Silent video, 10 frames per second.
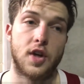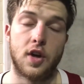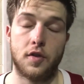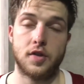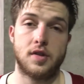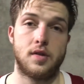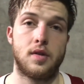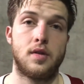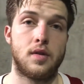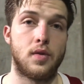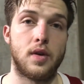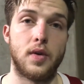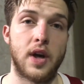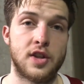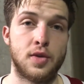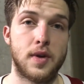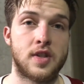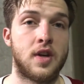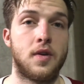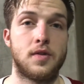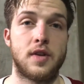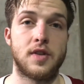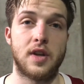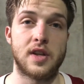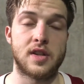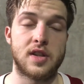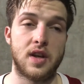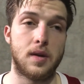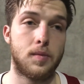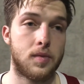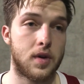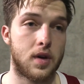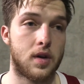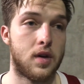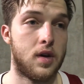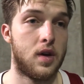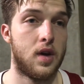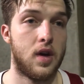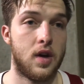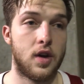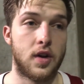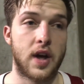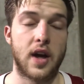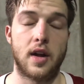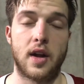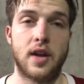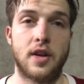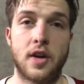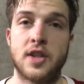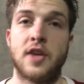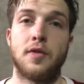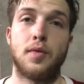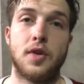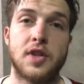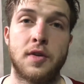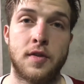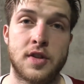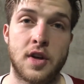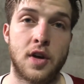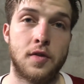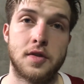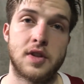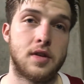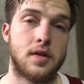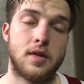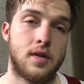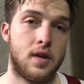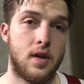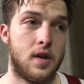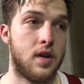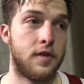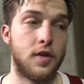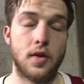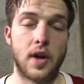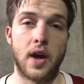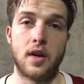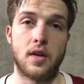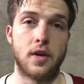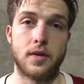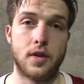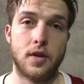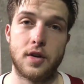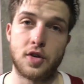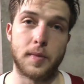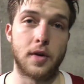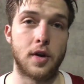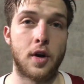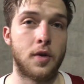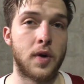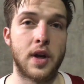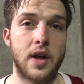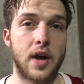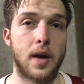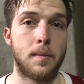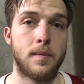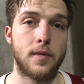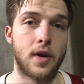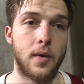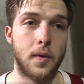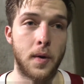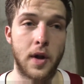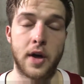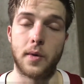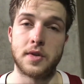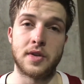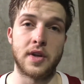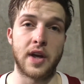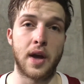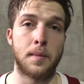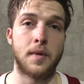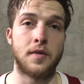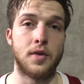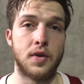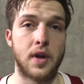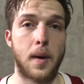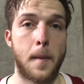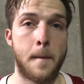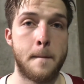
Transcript: Turnovers. We had too many turnovers as a team. You know, they had, I think, 37 points off of our turnovers. And if you do that, you know, it's going to be really hard to win any game. You know, we were lucky we were still in the game after doing that.